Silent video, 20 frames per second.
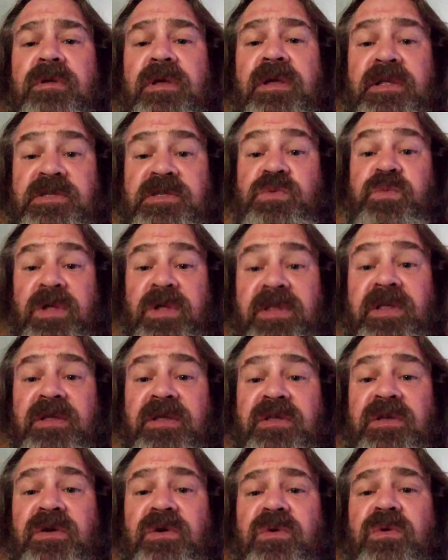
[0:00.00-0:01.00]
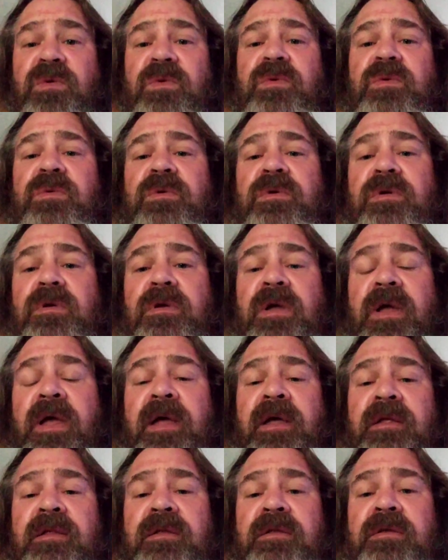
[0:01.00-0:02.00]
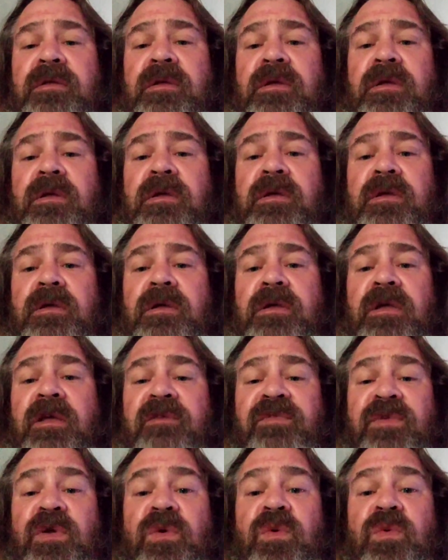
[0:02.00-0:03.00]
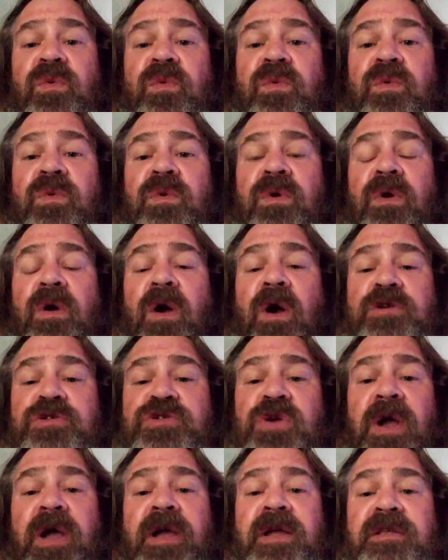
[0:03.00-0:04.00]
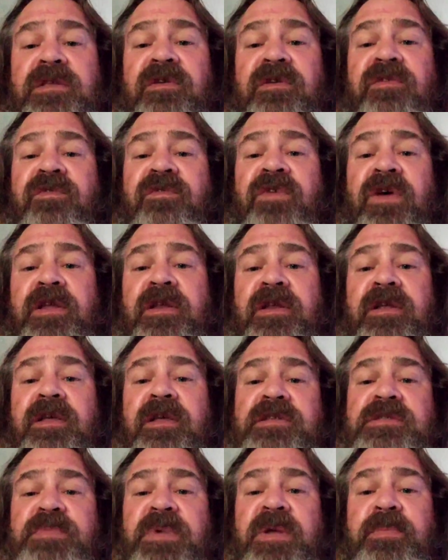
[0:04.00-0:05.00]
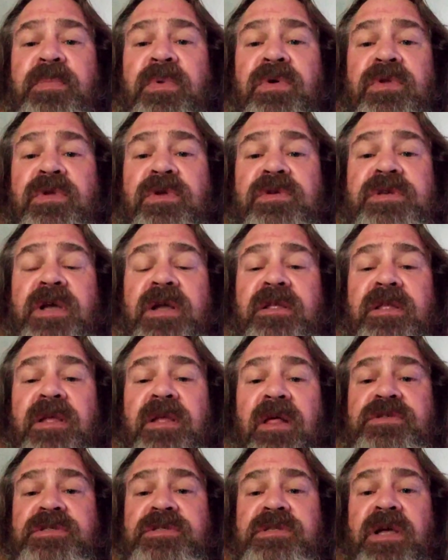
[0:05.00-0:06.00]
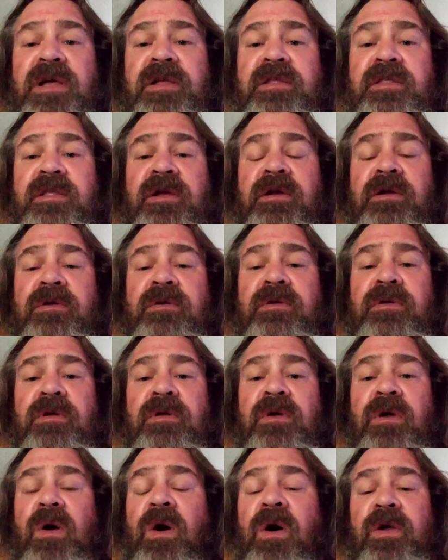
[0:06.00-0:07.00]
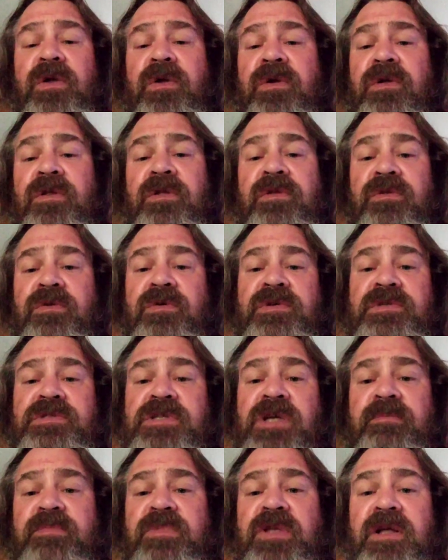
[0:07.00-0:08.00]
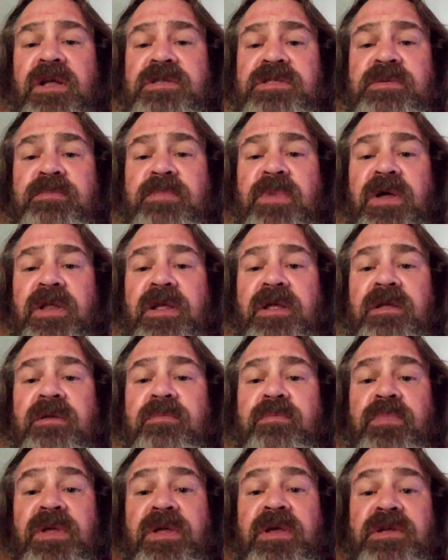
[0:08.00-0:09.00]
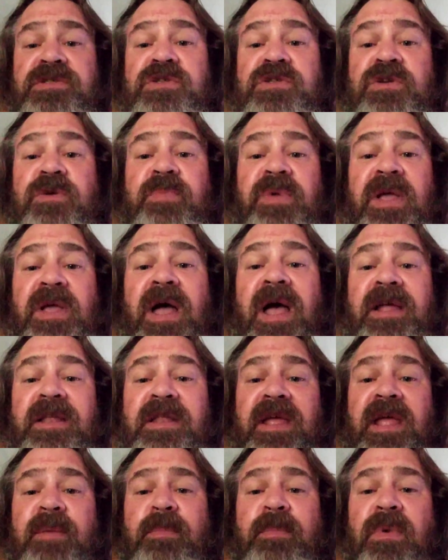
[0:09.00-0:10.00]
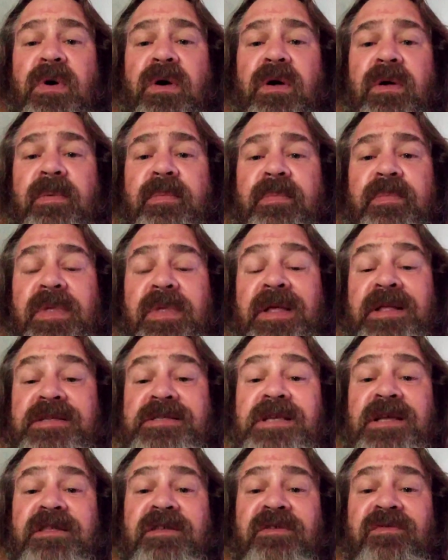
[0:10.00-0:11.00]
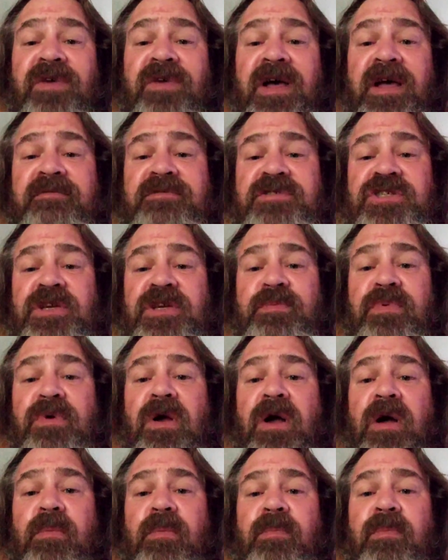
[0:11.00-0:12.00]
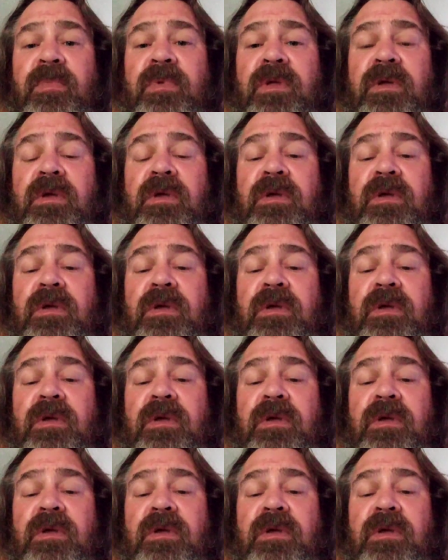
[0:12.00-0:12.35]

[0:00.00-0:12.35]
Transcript: It's what they do. And if you are trying to fight against people and your technology's not there, all you're going to do is dump tons of money because you're behind the eight ball. It's like the 5G problem.